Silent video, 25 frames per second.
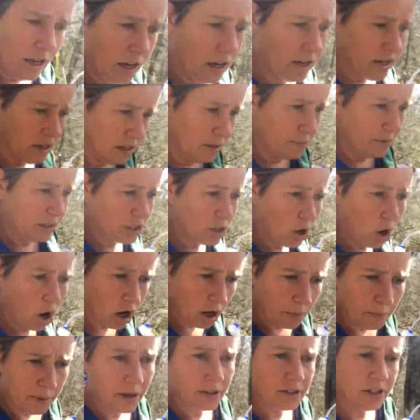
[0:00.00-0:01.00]
a
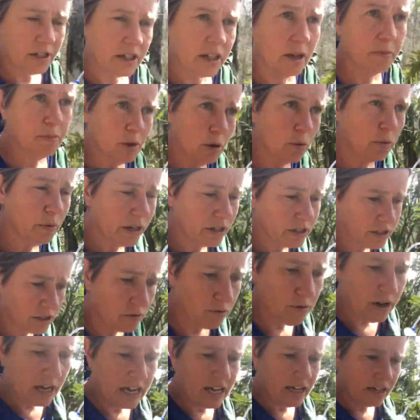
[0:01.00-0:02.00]
tarp to keep the wind
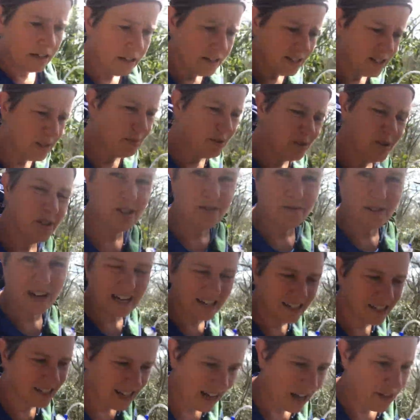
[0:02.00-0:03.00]
and rain. It's supposed to
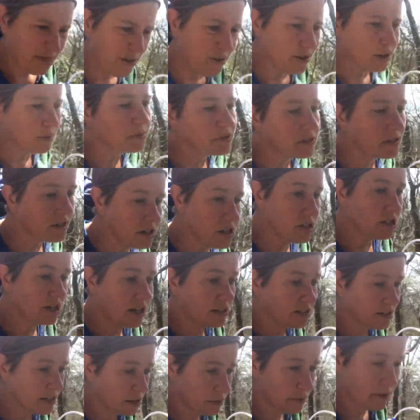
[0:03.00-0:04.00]
rain tonight, 30%
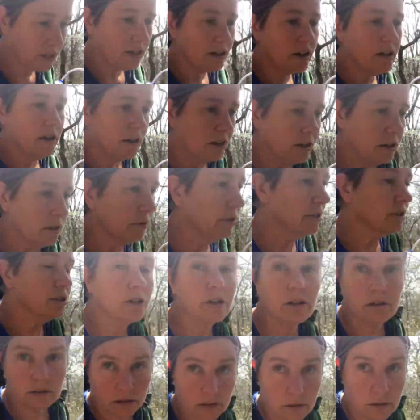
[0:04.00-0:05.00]
chance anyway,
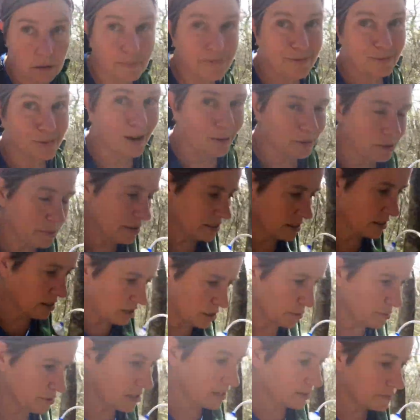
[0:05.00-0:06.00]
which probably means
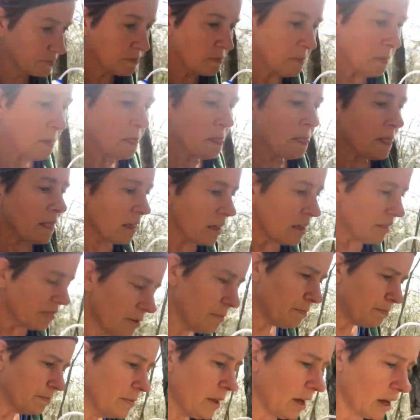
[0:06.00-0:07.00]
100%. The